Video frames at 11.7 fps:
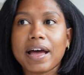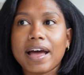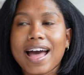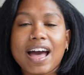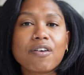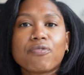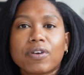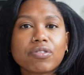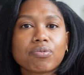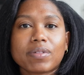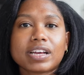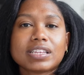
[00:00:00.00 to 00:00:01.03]
halfway
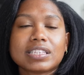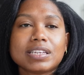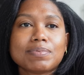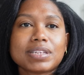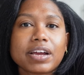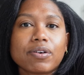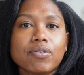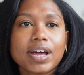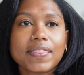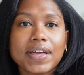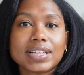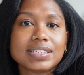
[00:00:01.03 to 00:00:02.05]
through like a sleep cycle,
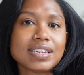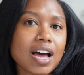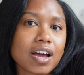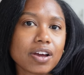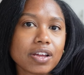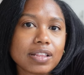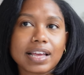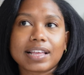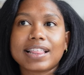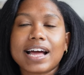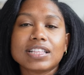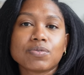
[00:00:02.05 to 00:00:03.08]
and that's not good.
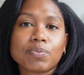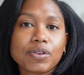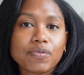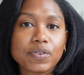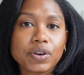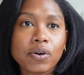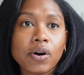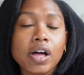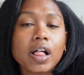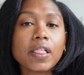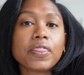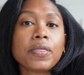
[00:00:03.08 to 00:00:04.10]
Like, that's when you feel
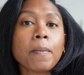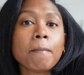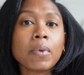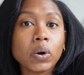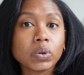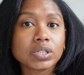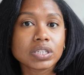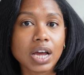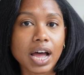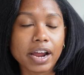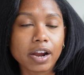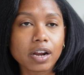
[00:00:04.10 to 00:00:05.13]
the most
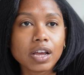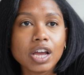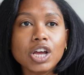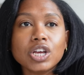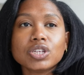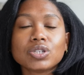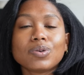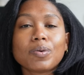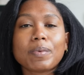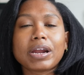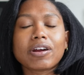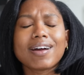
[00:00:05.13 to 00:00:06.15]
tired. So
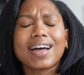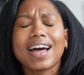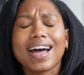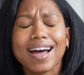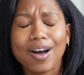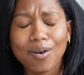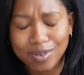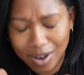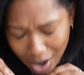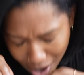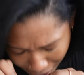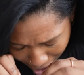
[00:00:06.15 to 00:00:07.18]
no matter how
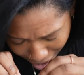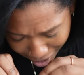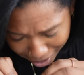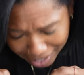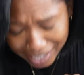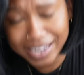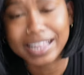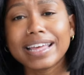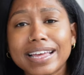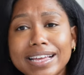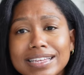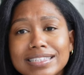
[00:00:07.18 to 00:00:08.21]
hard it
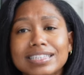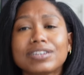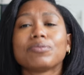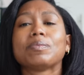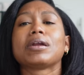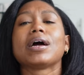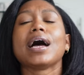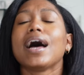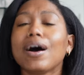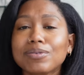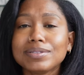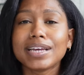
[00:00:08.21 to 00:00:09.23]
is, no matter
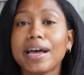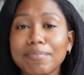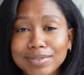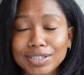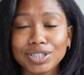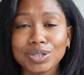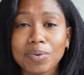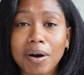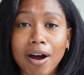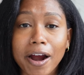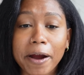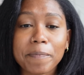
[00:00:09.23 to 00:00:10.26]
how tempted you
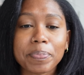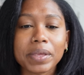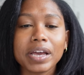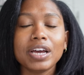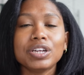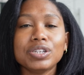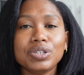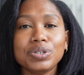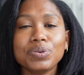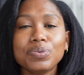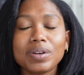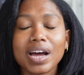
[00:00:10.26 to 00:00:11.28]
are,
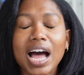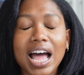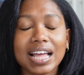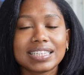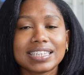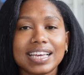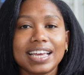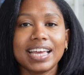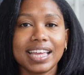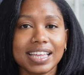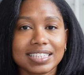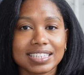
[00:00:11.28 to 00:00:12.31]
do not
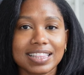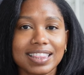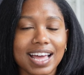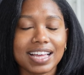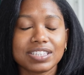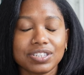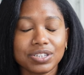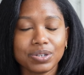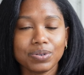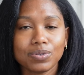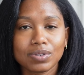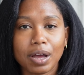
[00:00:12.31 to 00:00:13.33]
hit that
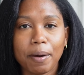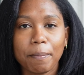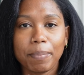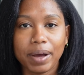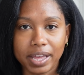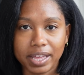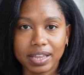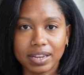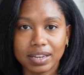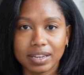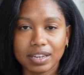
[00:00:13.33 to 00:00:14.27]
snooze button.